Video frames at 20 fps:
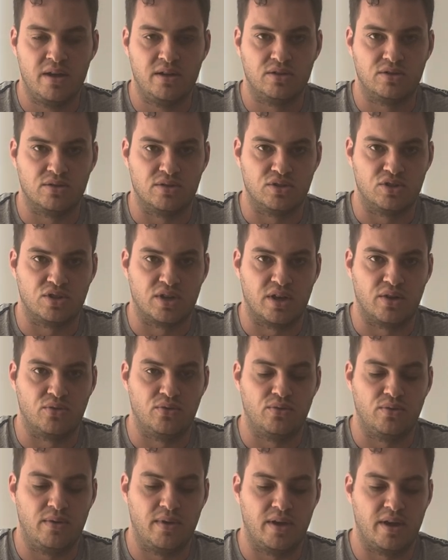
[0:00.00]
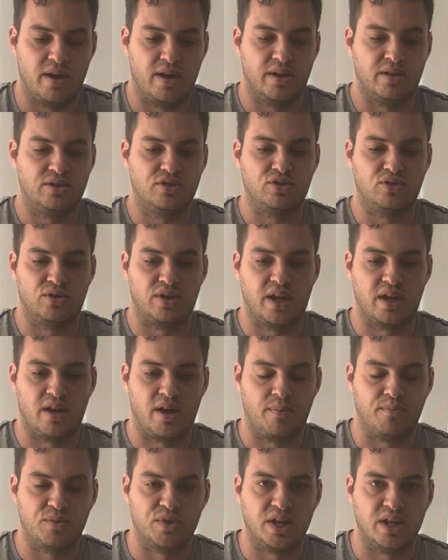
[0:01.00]
to the channel uh, to get
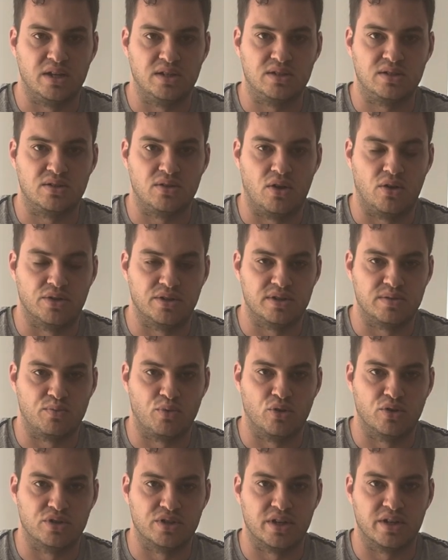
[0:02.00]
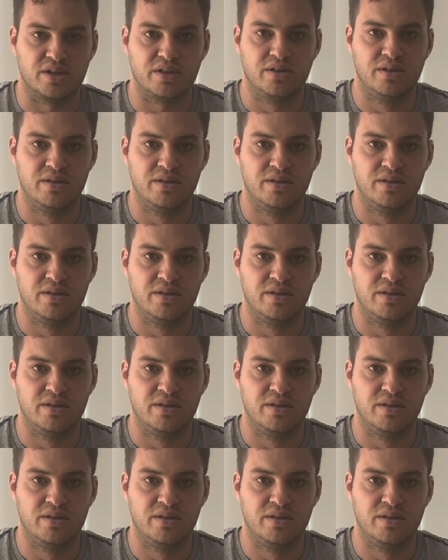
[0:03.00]
updates on this project.